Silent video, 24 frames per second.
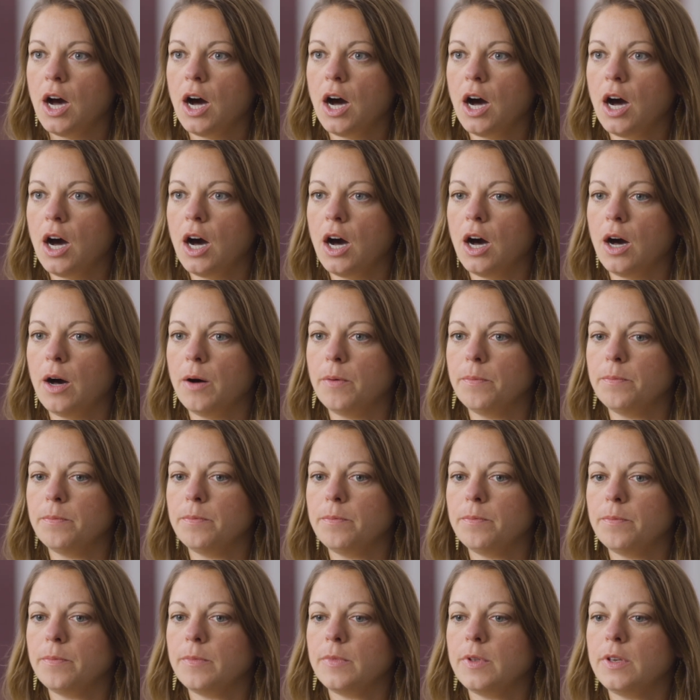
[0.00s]

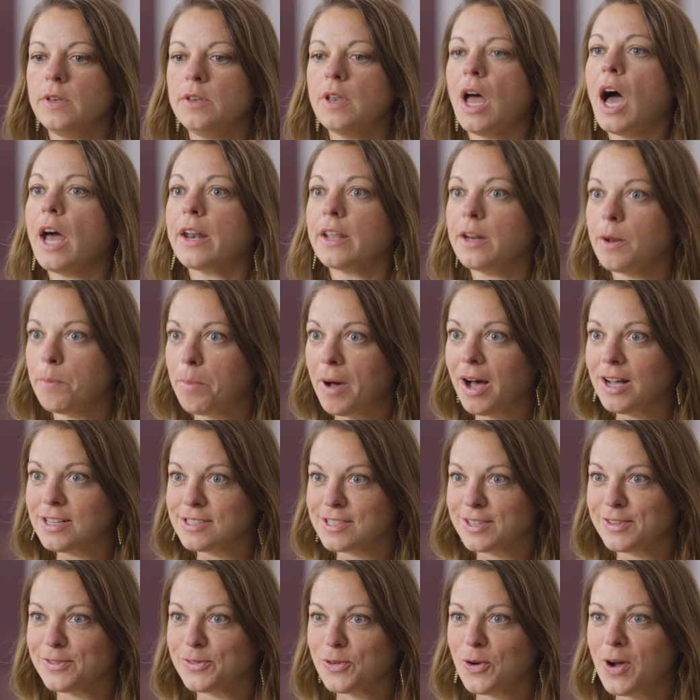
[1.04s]
not in a
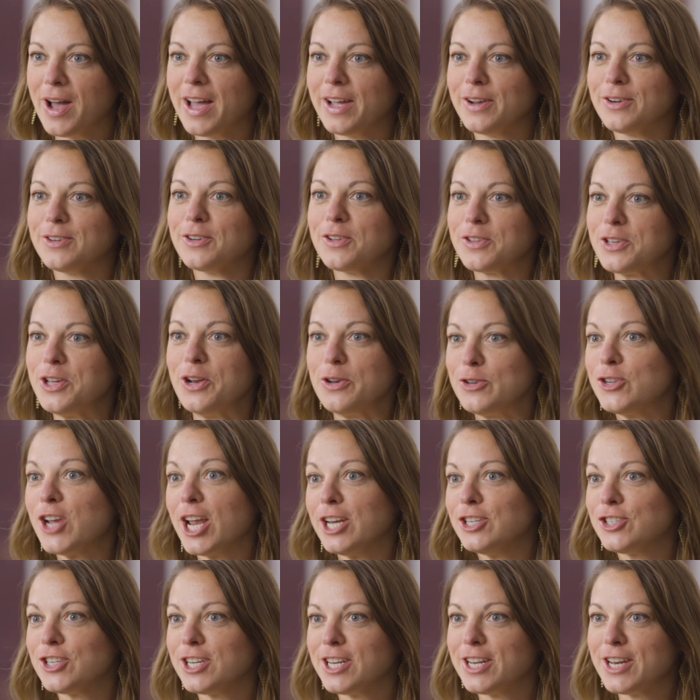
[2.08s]
positive way or,
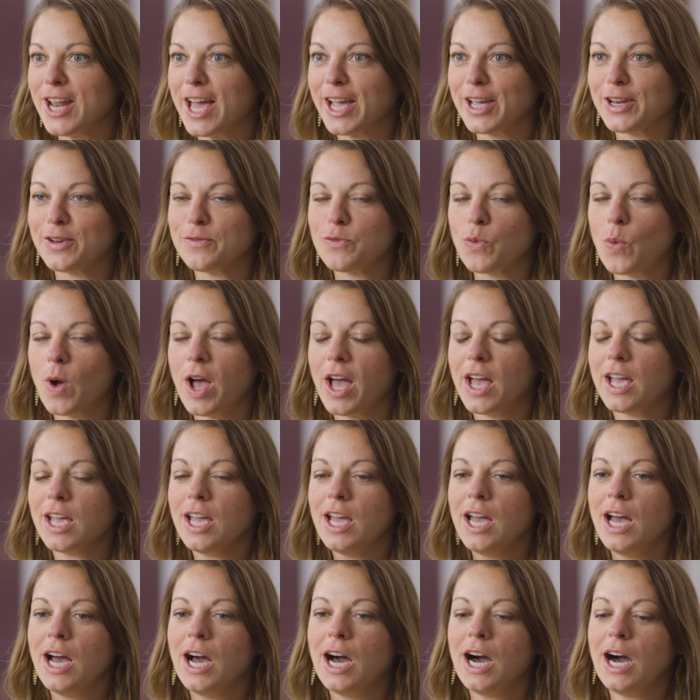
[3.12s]
changed in a negative way.
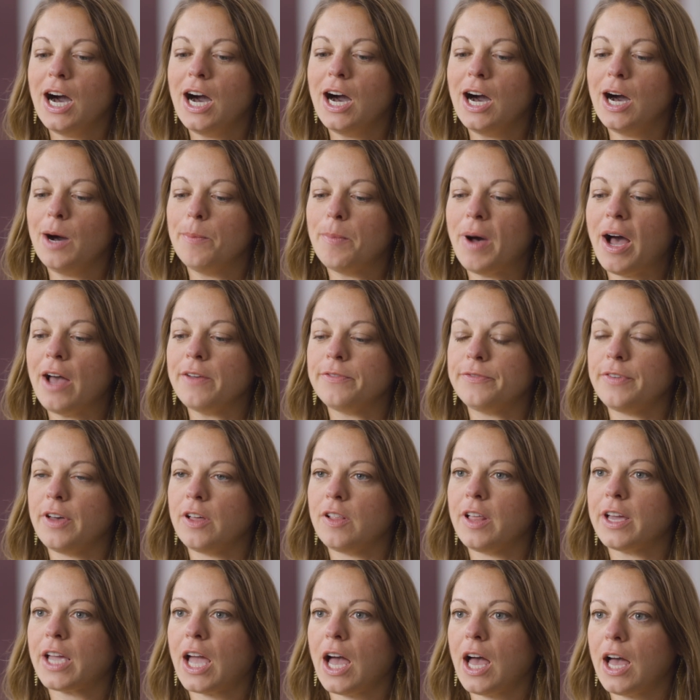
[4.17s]
I felt
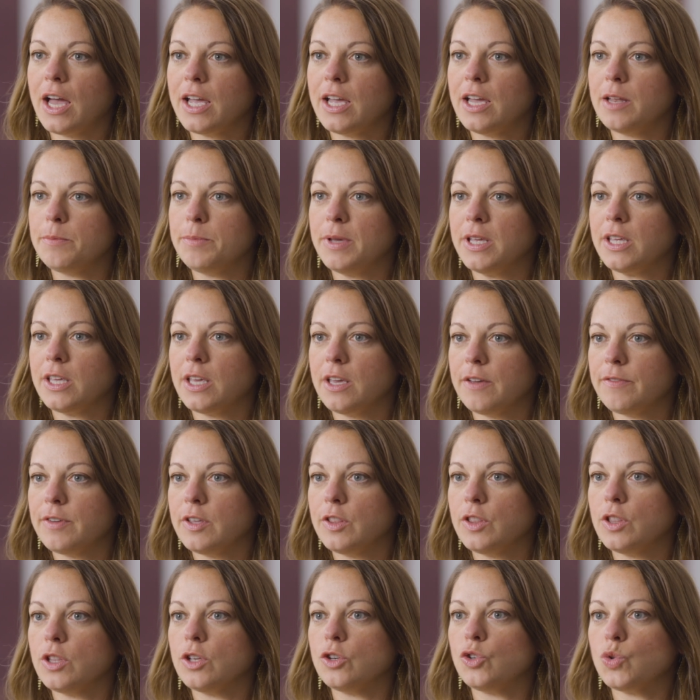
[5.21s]
like I had been
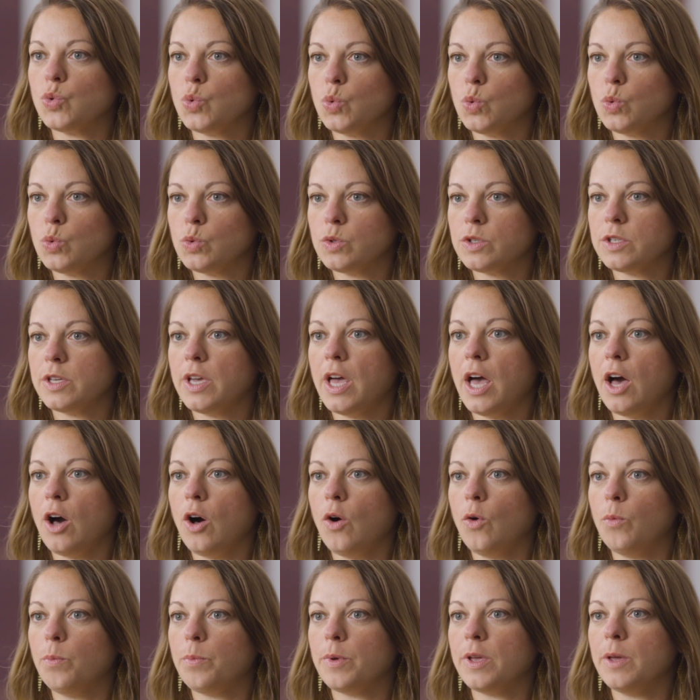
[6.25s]
given the tools to
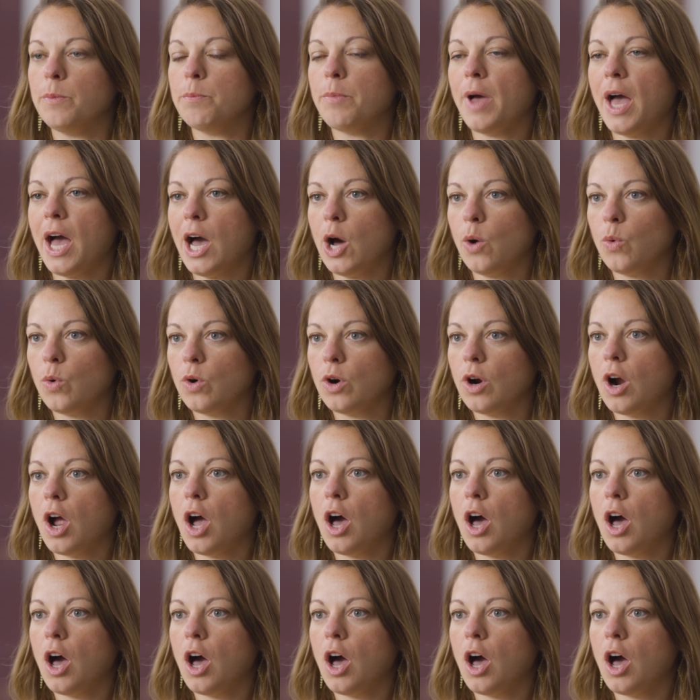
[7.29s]
help empower